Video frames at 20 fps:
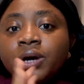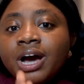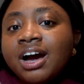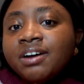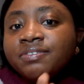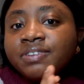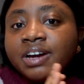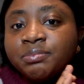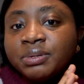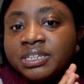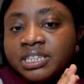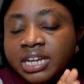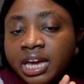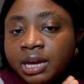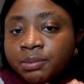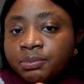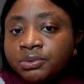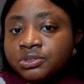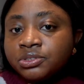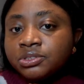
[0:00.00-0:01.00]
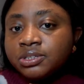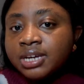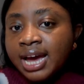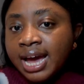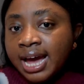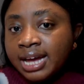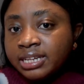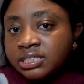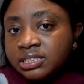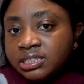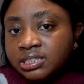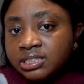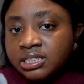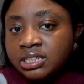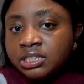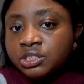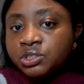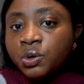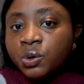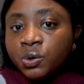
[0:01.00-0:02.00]
how have I been able to handle
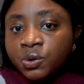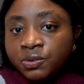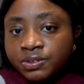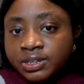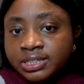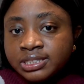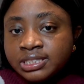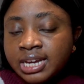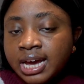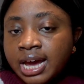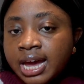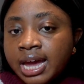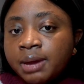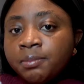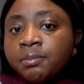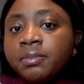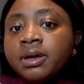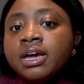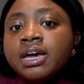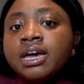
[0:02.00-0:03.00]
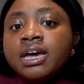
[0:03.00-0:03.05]
this over time?